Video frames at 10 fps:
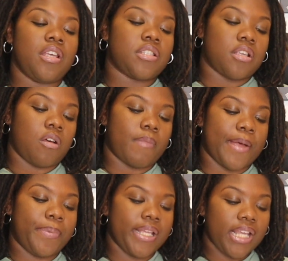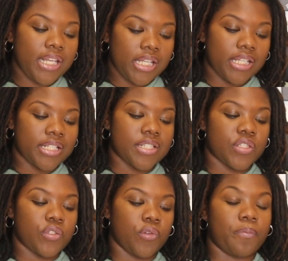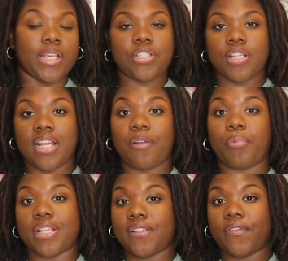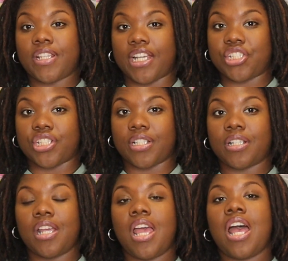So my plan is to make sure that I'm present for lecture.